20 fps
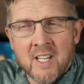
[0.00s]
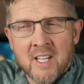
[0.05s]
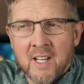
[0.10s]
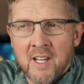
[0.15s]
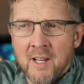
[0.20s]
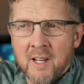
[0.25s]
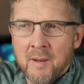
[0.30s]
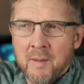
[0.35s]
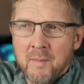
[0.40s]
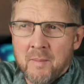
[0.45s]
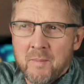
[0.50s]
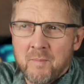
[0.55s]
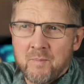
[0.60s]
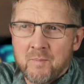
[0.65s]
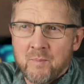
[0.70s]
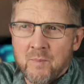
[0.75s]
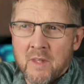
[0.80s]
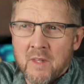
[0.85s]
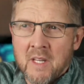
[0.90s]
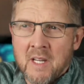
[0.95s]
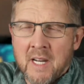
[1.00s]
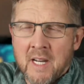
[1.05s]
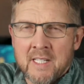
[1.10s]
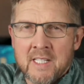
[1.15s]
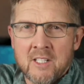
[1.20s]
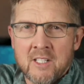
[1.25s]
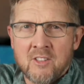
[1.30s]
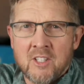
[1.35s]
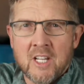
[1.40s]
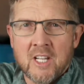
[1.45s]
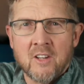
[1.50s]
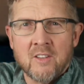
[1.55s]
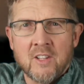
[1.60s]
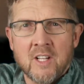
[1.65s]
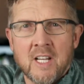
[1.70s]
I did say on